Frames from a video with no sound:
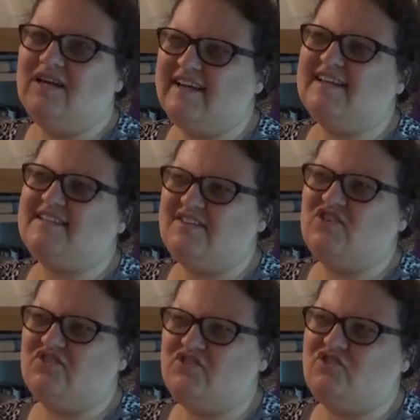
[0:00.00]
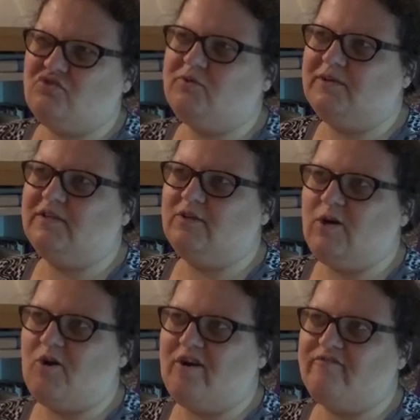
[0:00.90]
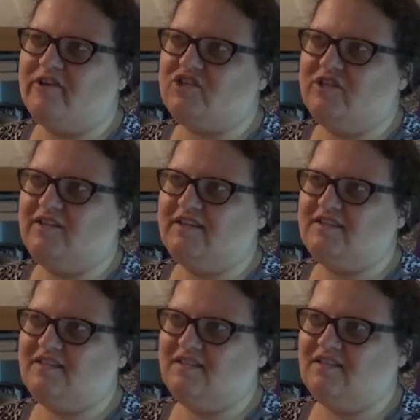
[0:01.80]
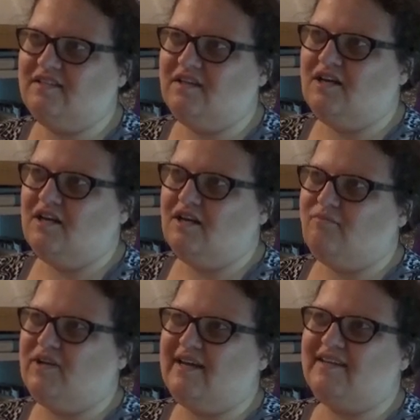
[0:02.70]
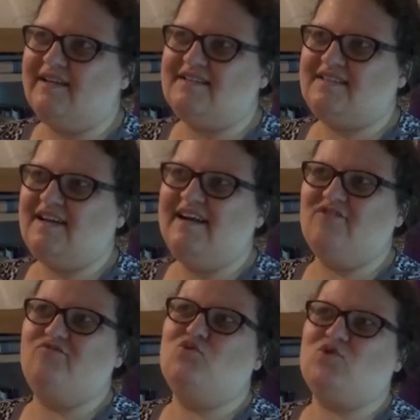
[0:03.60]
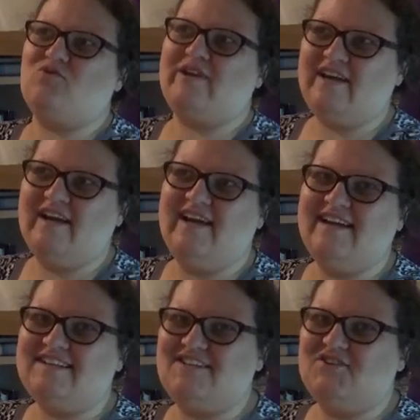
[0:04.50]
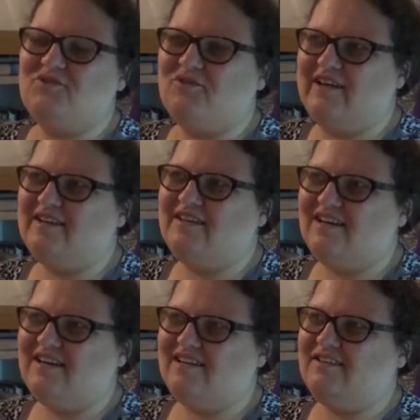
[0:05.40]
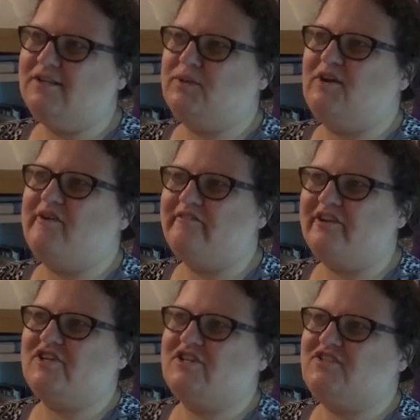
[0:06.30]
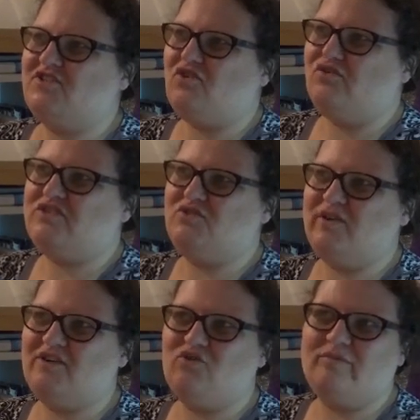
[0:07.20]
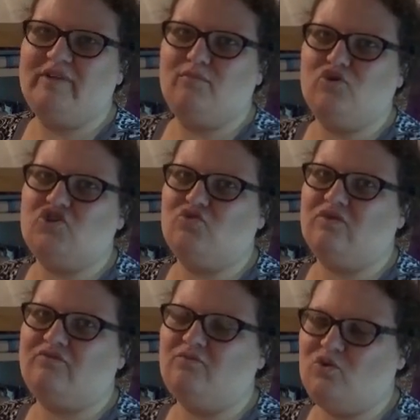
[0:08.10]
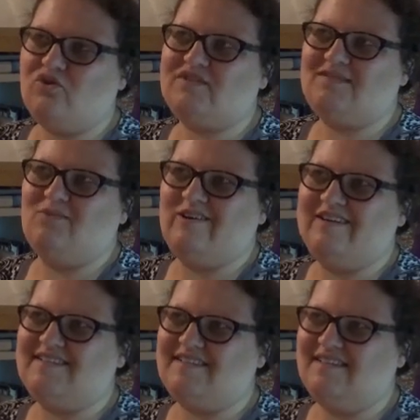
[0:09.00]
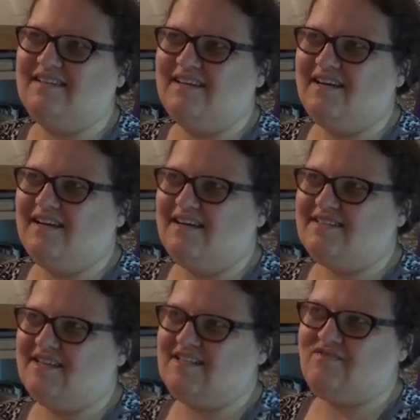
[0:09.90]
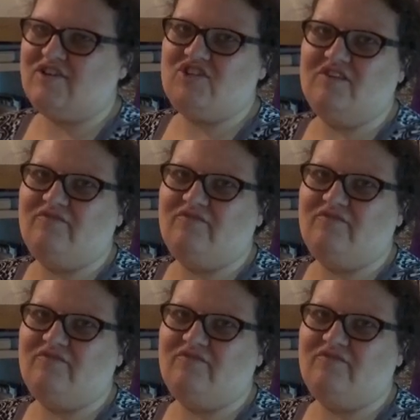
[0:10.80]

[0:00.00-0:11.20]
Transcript: I guess that's also true in literary fiction that uh, but I think it's kind of more okay to, in uh, literary fiction circles, to ignore people's short works, whereas uh, science fiction and